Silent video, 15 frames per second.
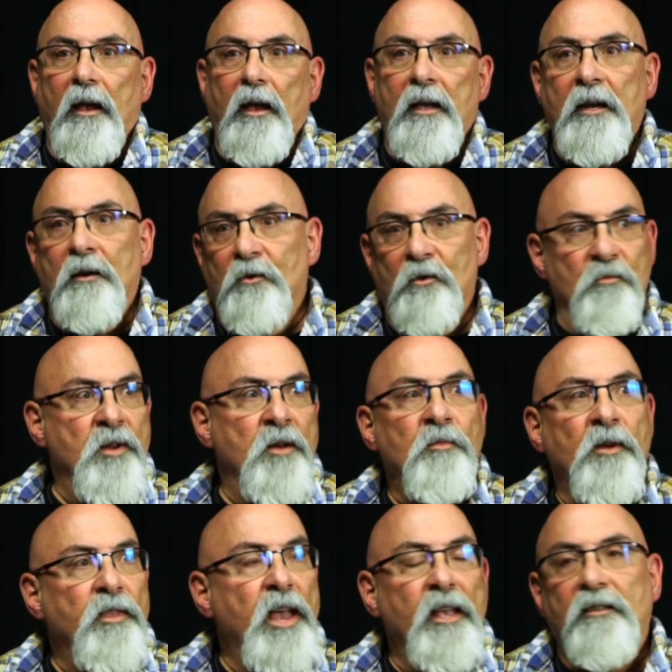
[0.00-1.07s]
And I
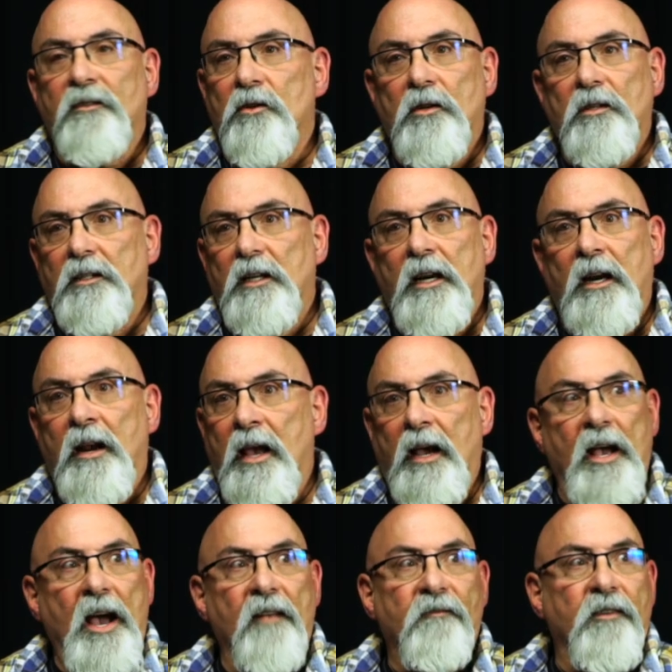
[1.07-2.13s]
remember that so clear, and I
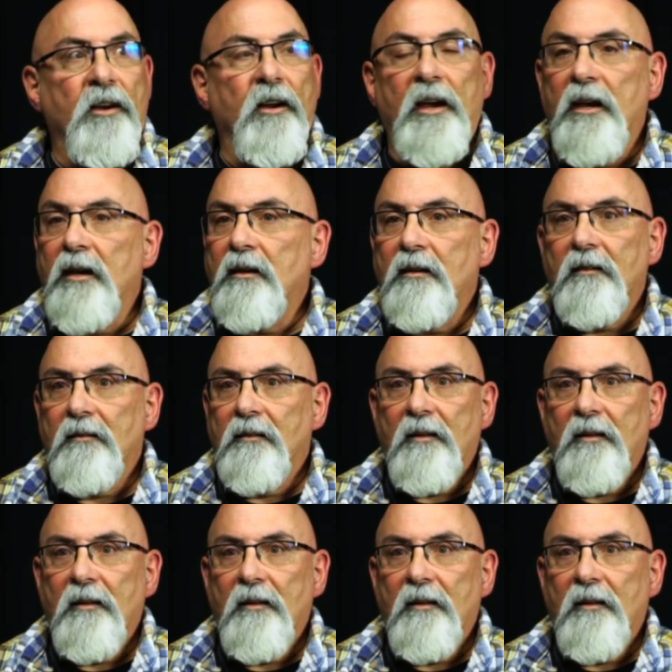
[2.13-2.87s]
got very